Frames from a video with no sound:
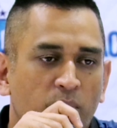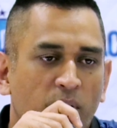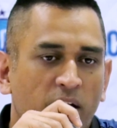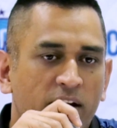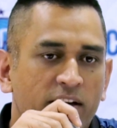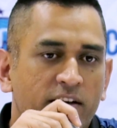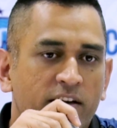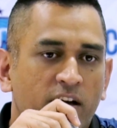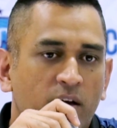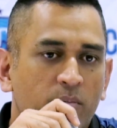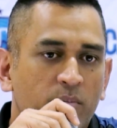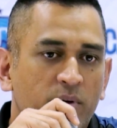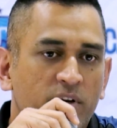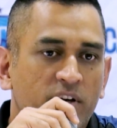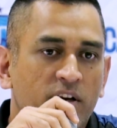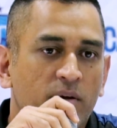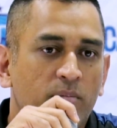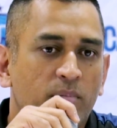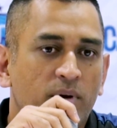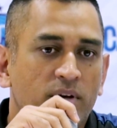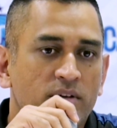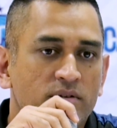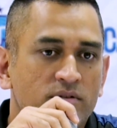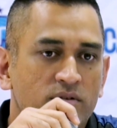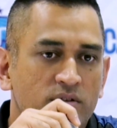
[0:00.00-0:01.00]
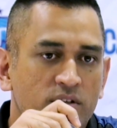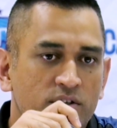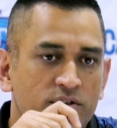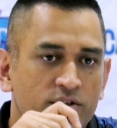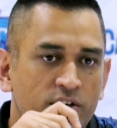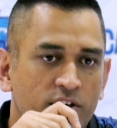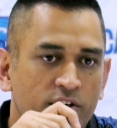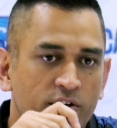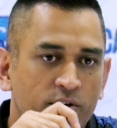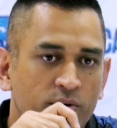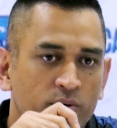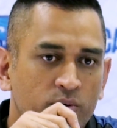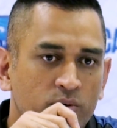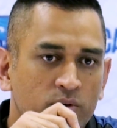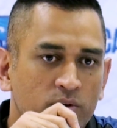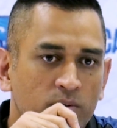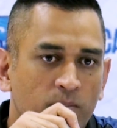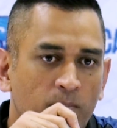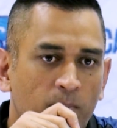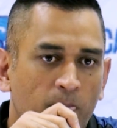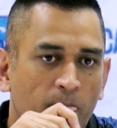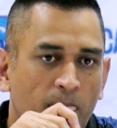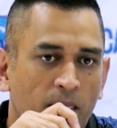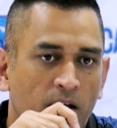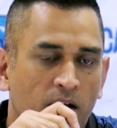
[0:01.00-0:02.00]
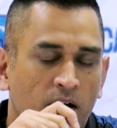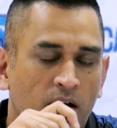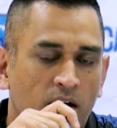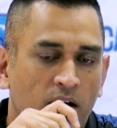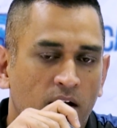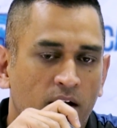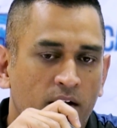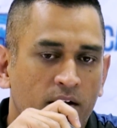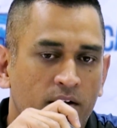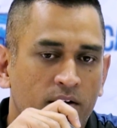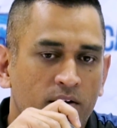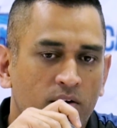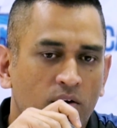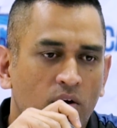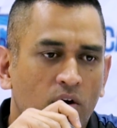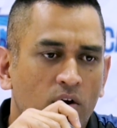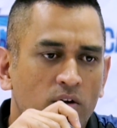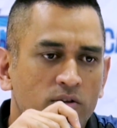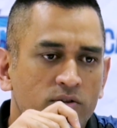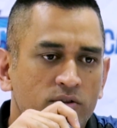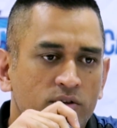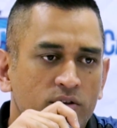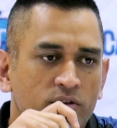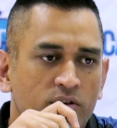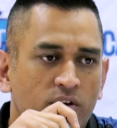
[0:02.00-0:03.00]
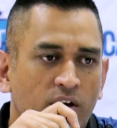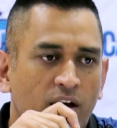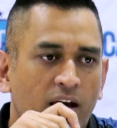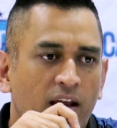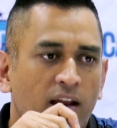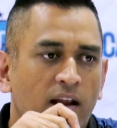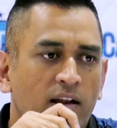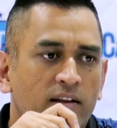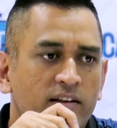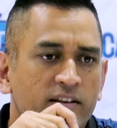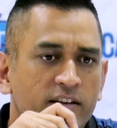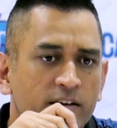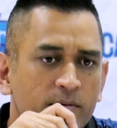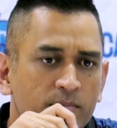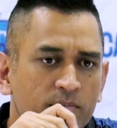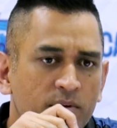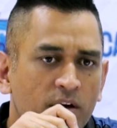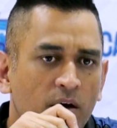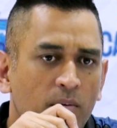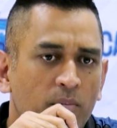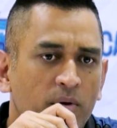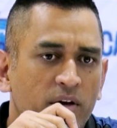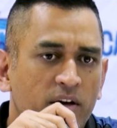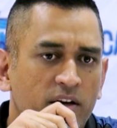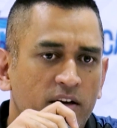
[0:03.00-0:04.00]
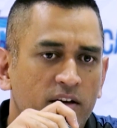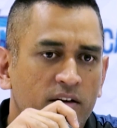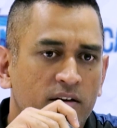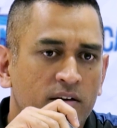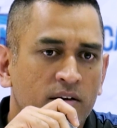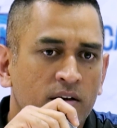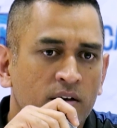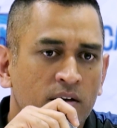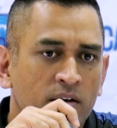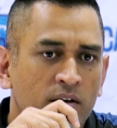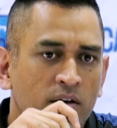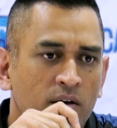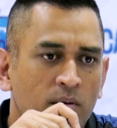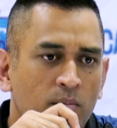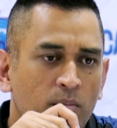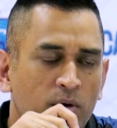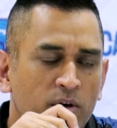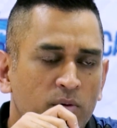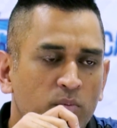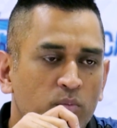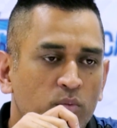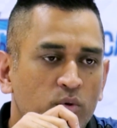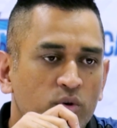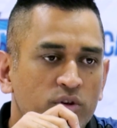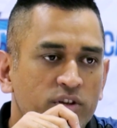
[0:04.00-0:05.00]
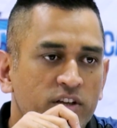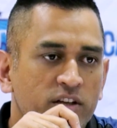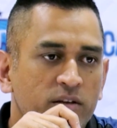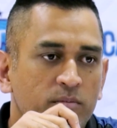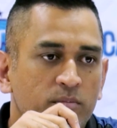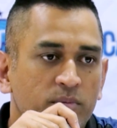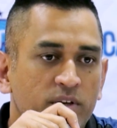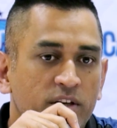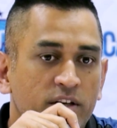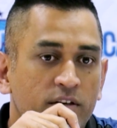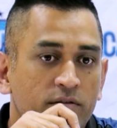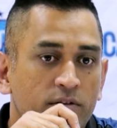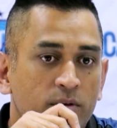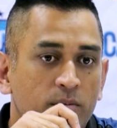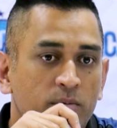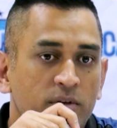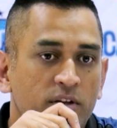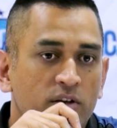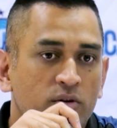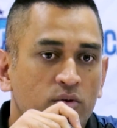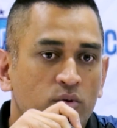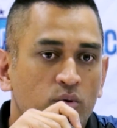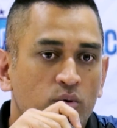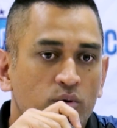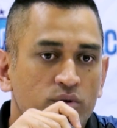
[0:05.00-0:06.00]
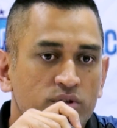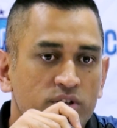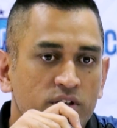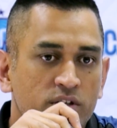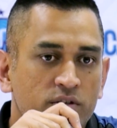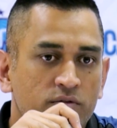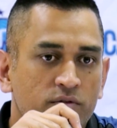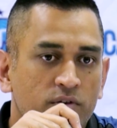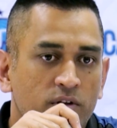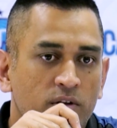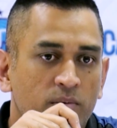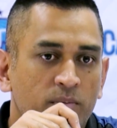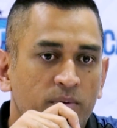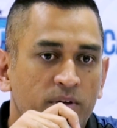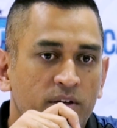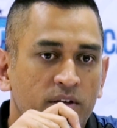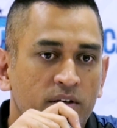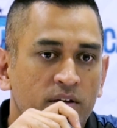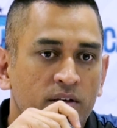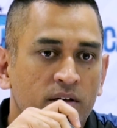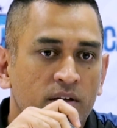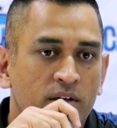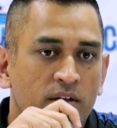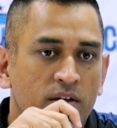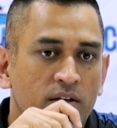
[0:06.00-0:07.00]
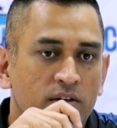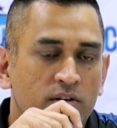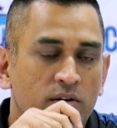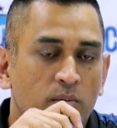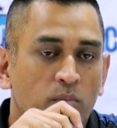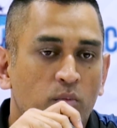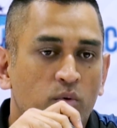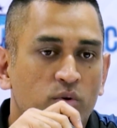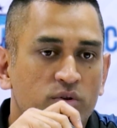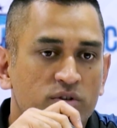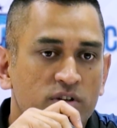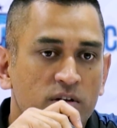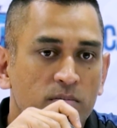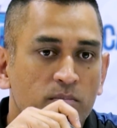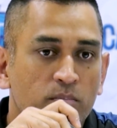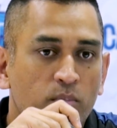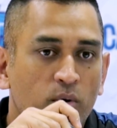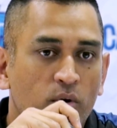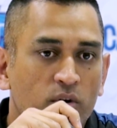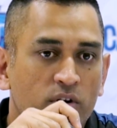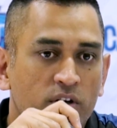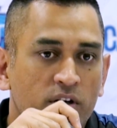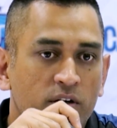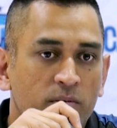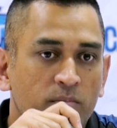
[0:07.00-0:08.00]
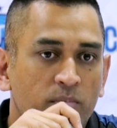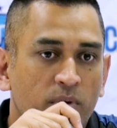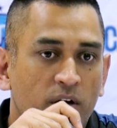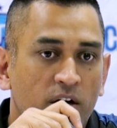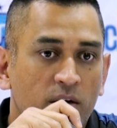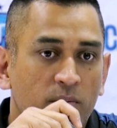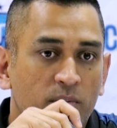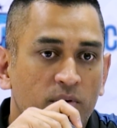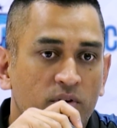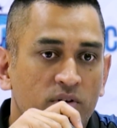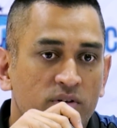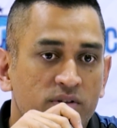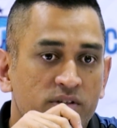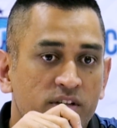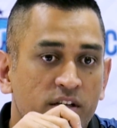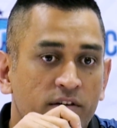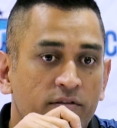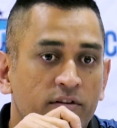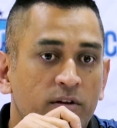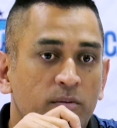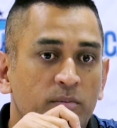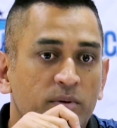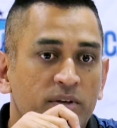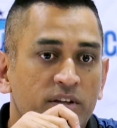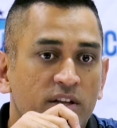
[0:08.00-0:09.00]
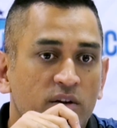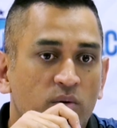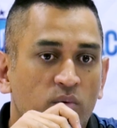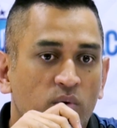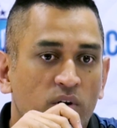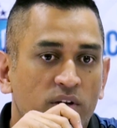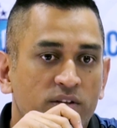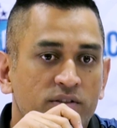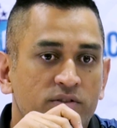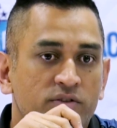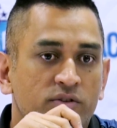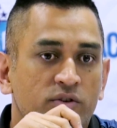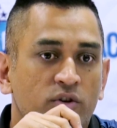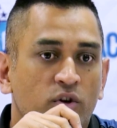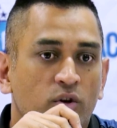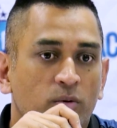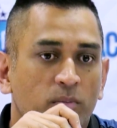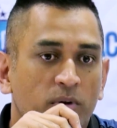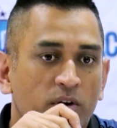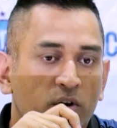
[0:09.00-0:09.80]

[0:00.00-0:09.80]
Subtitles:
My timing depends on the schedule, and also, you know, I'll keep coming in, but more than me, it will be the coaches will be the most important part, because they will be the ones, you know, will